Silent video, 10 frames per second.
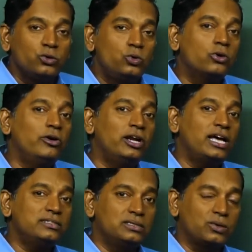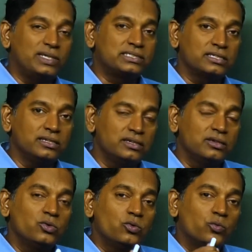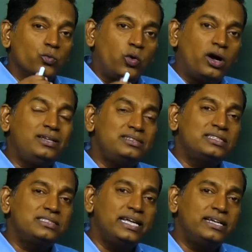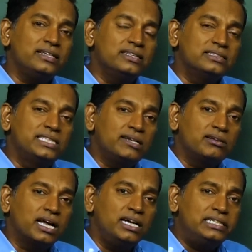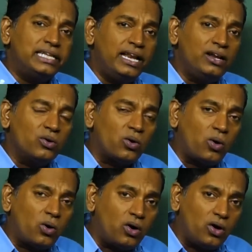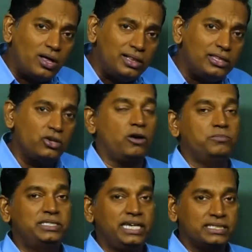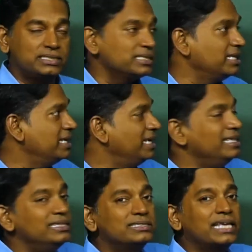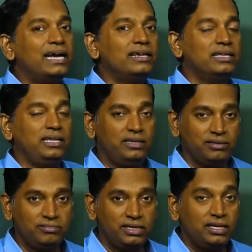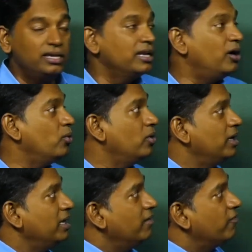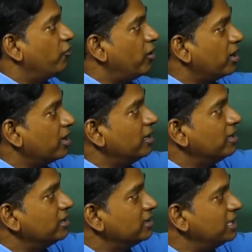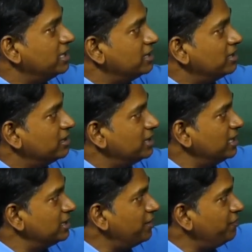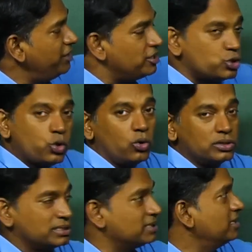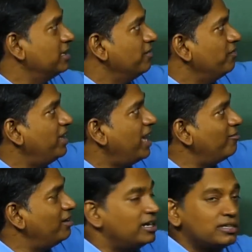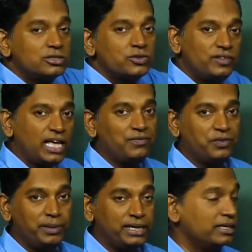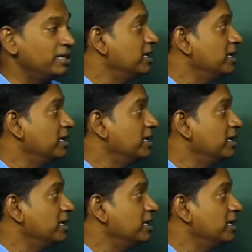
you are going to ask the question, what is the set that will contain all the objects in this category? Now, for the thing that we chose, we have letters of the alphabet.